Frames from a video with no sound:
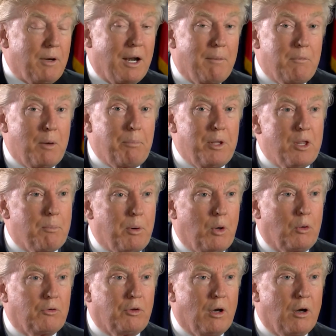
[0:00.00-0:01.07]
I mean, I'm up in the
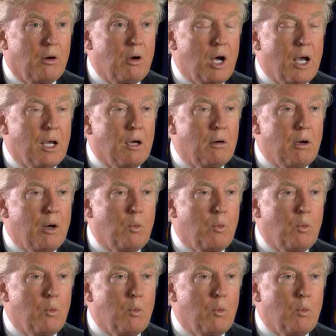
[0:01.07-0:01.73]
polls in Ohio,